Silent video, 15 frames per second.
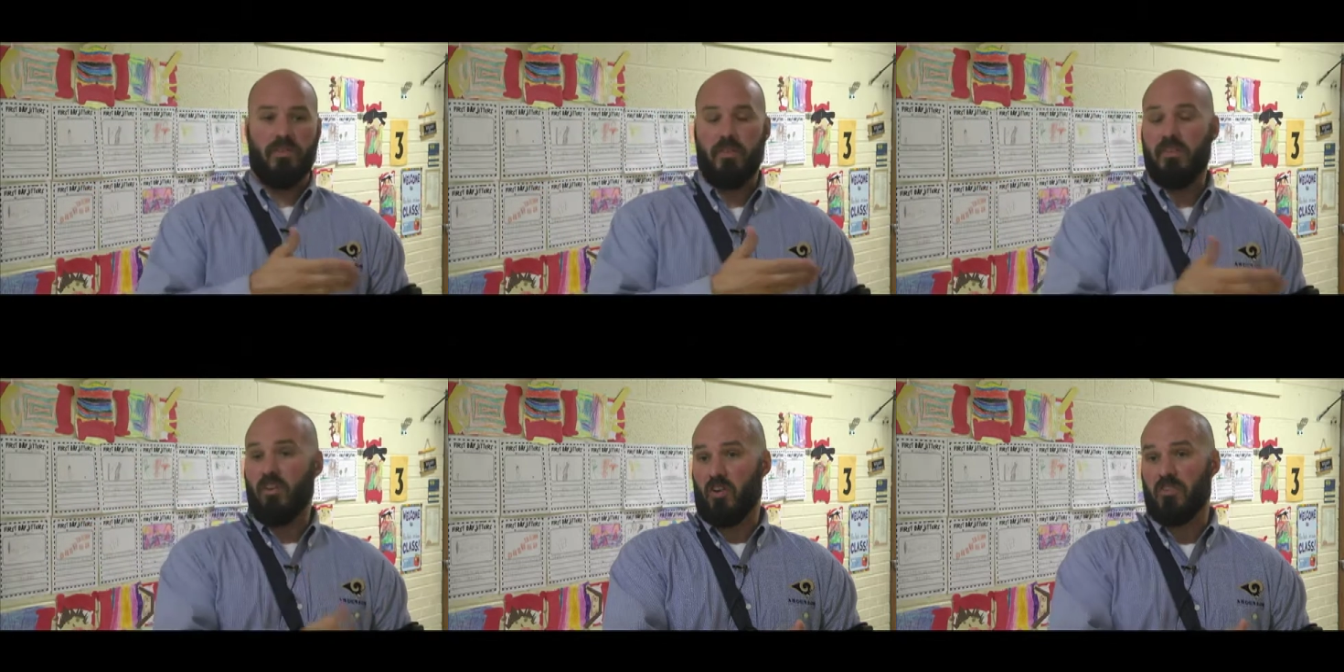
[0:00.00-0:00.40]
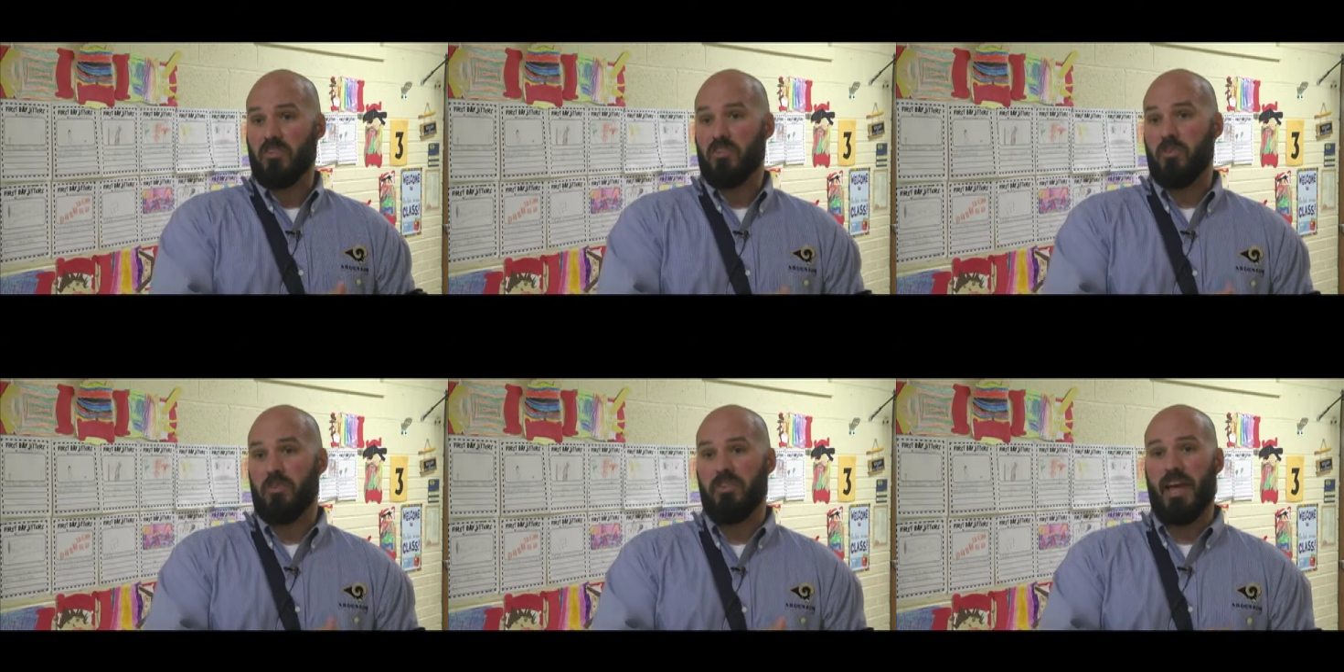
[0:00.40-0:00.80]
the nurse
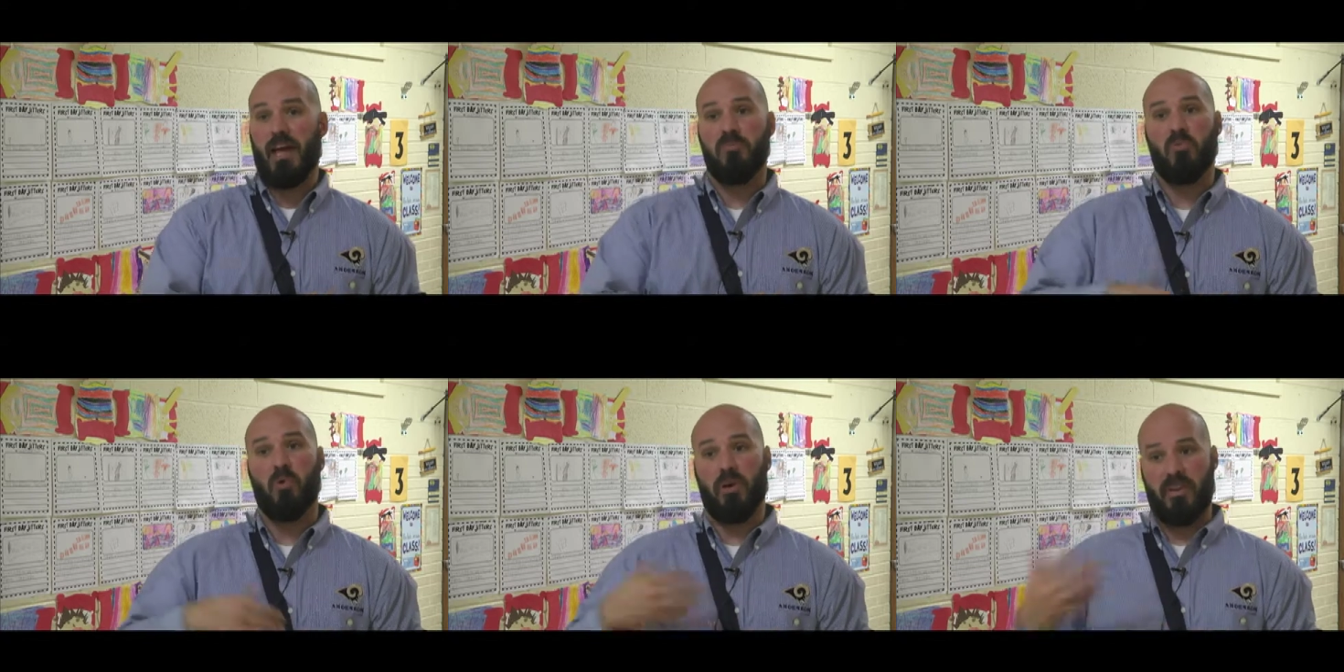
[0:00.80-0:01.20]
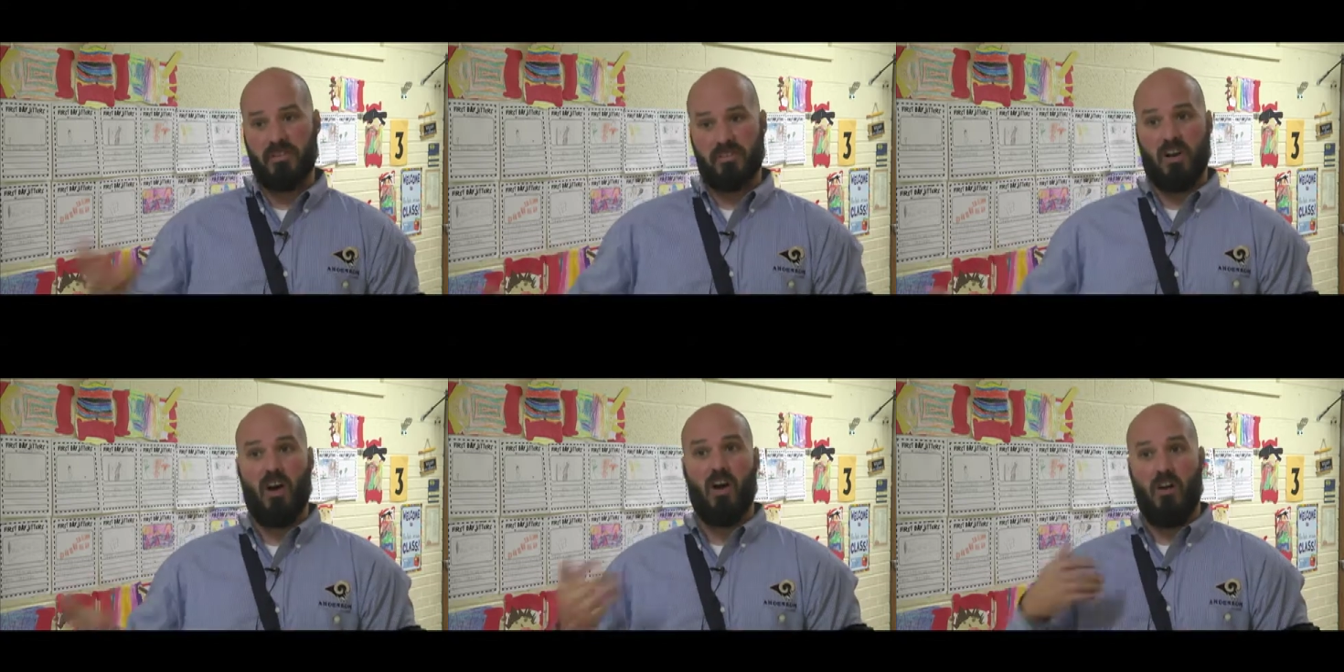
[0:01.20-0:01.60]
can do at that point is
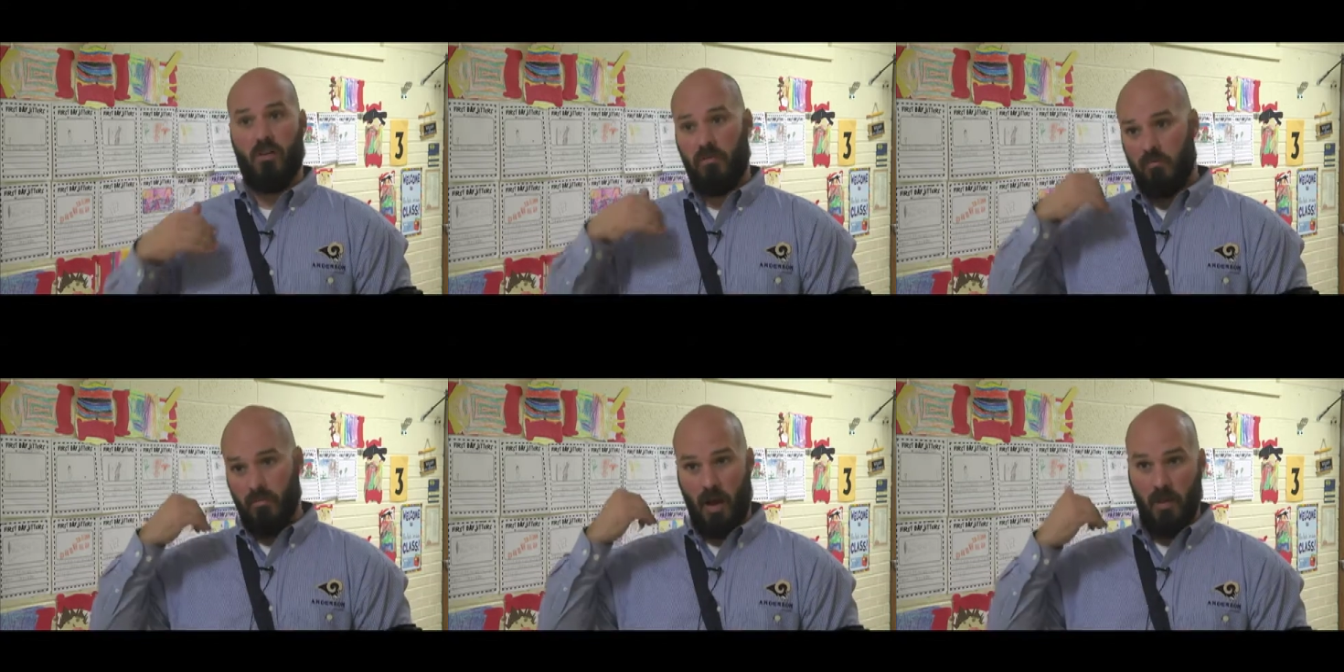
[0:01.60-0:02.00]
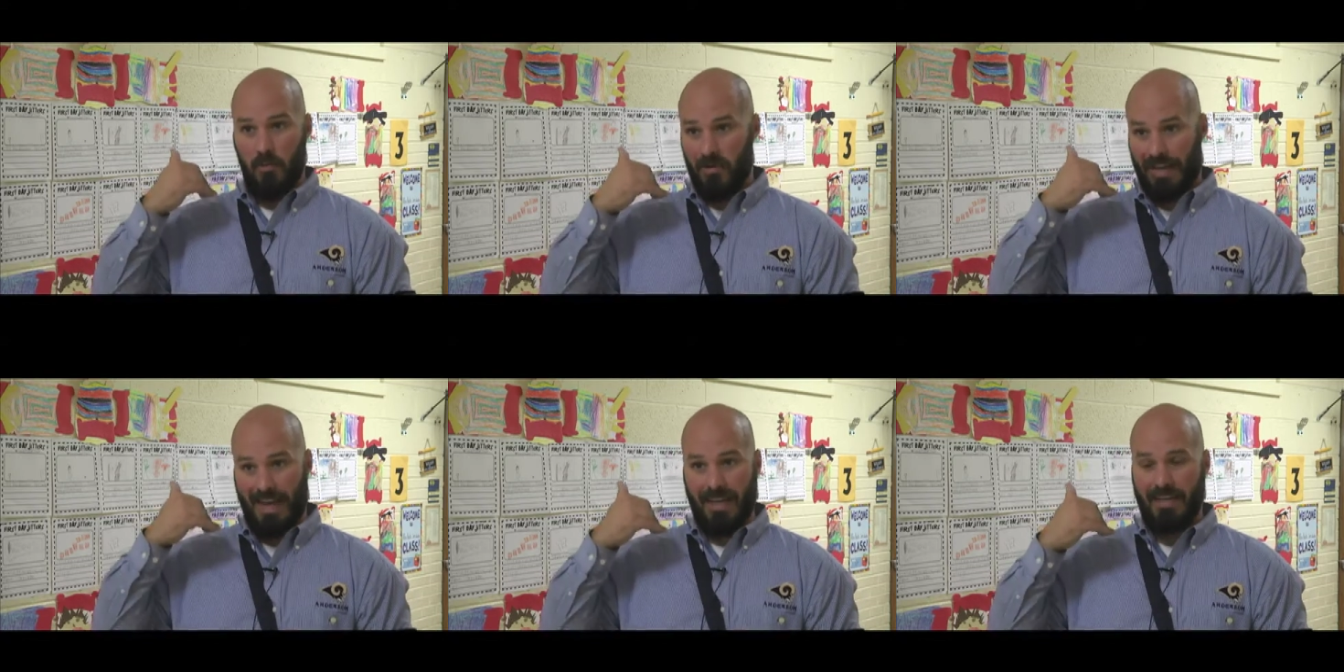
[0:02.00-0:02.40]
call mom or
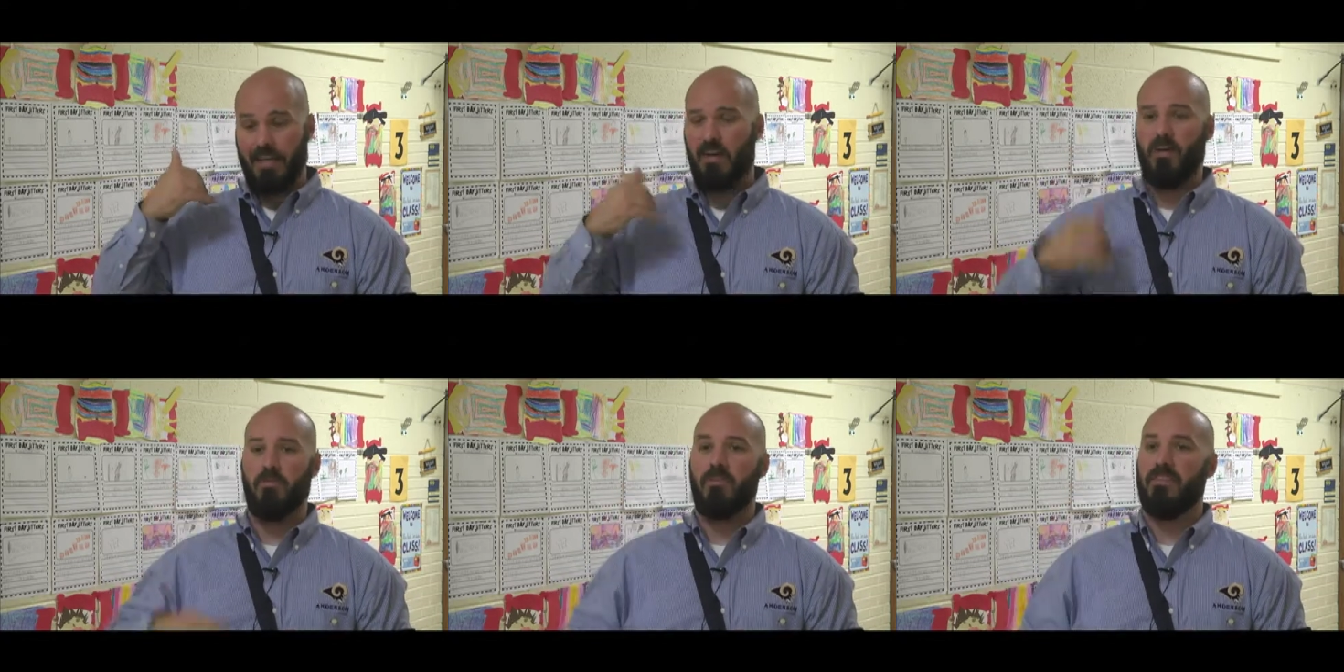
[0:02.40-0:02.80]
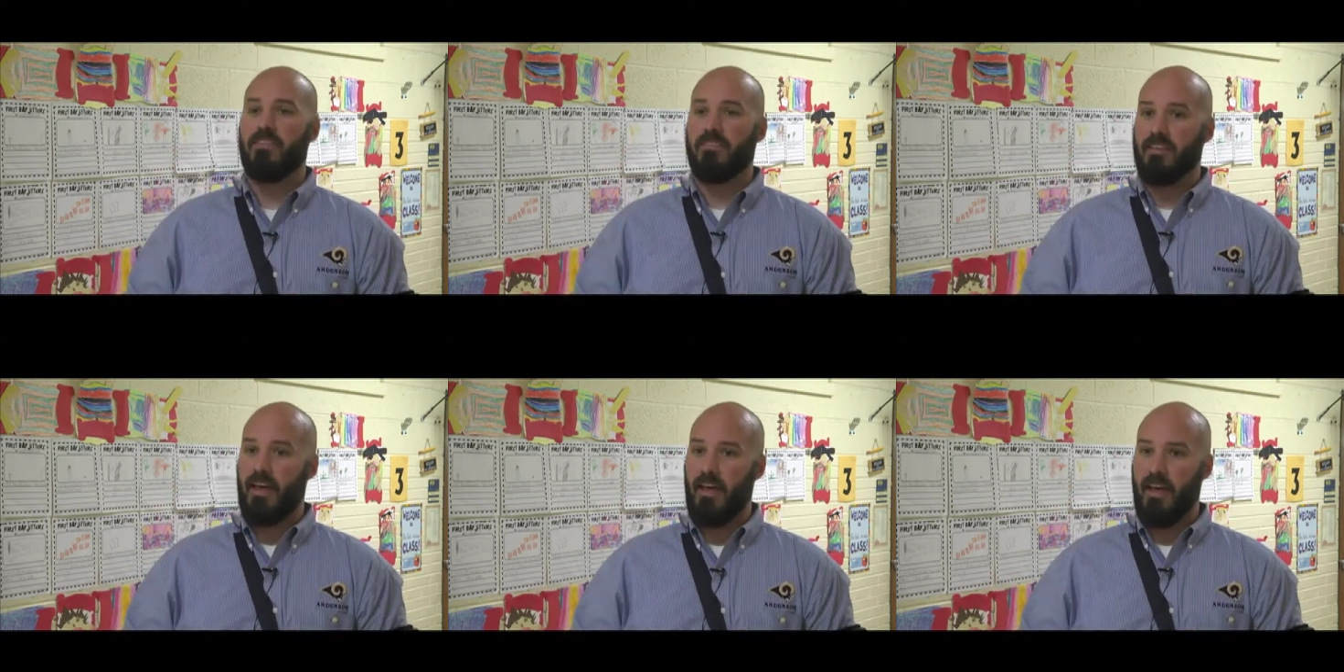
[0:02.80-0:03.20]
dad at home and
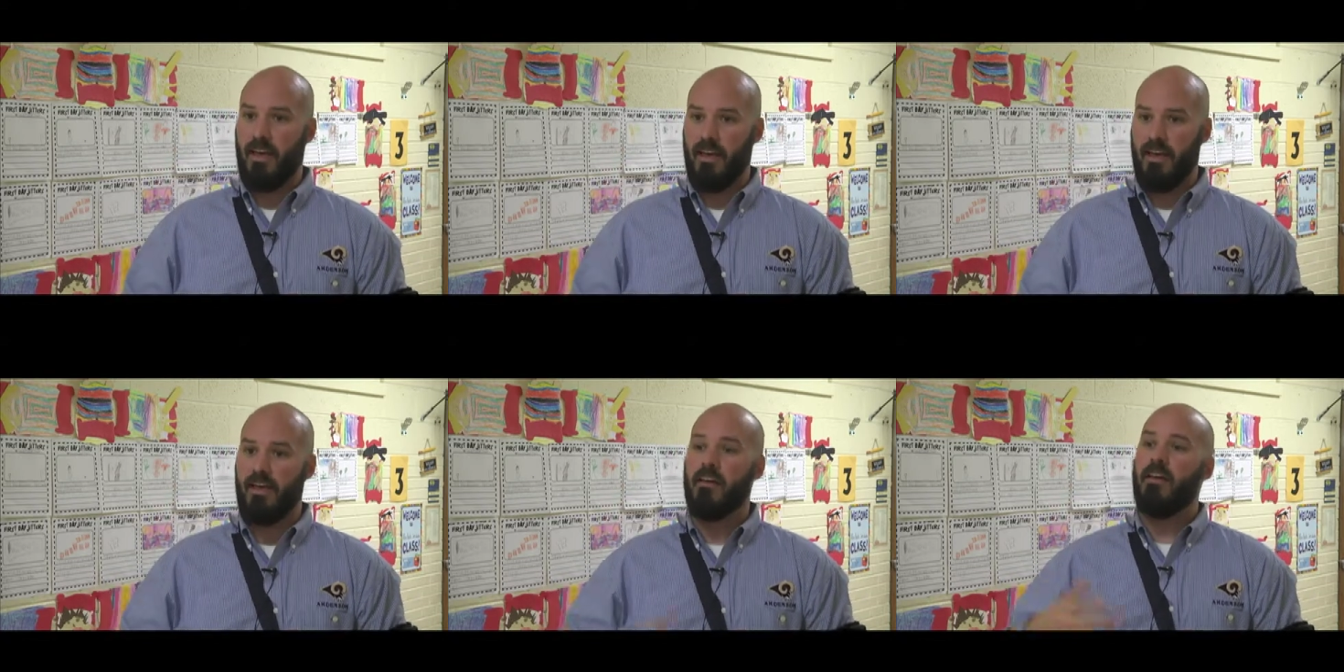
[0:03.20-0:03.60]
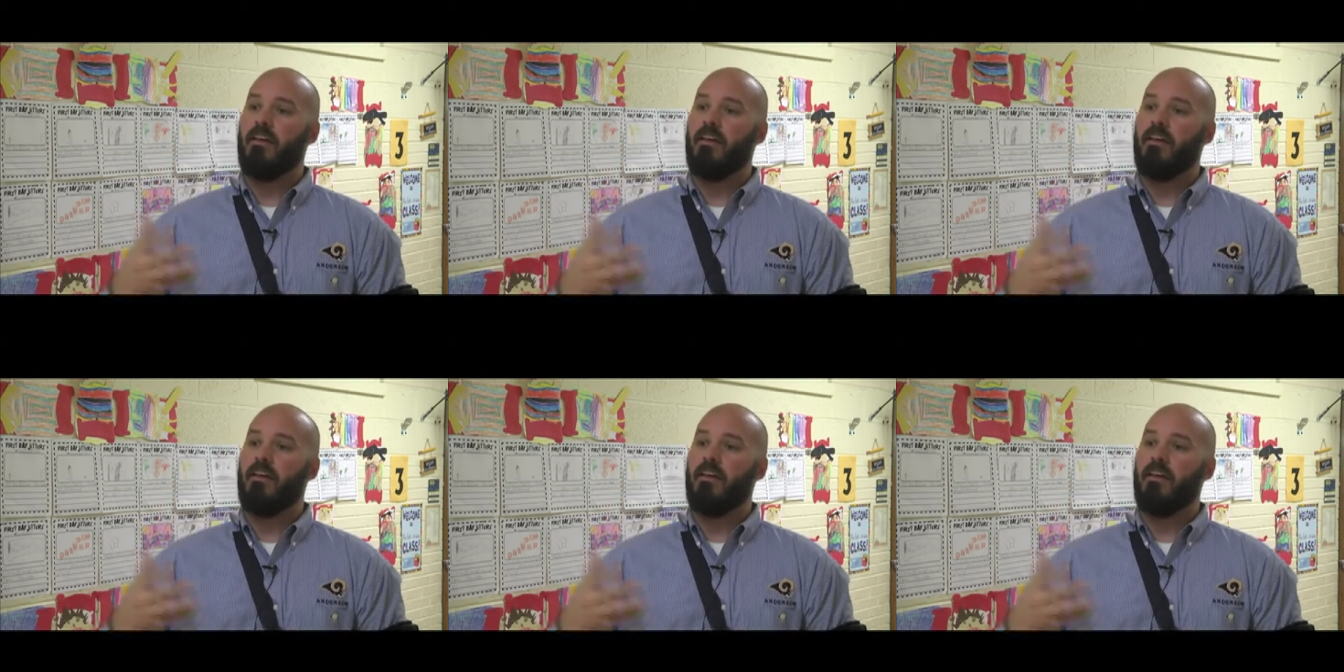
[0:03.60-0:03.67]
say,